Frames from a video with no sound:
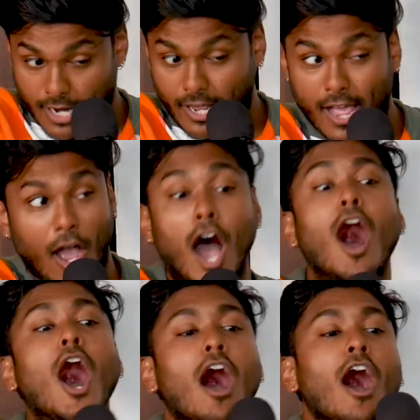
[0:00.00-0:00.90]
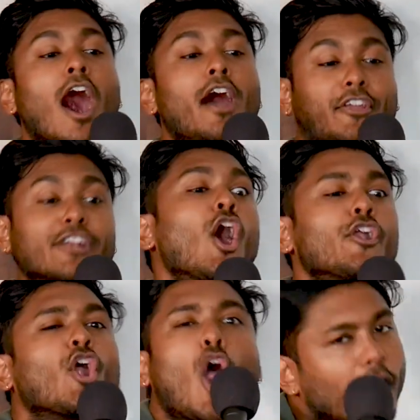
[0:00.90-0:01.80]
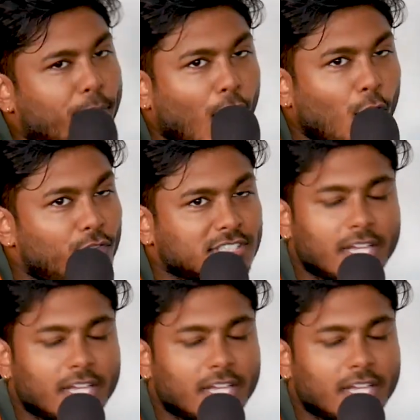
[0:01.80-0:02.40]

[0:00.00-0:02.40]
Gandhi, hey, you're getting hard. You're hard, bro.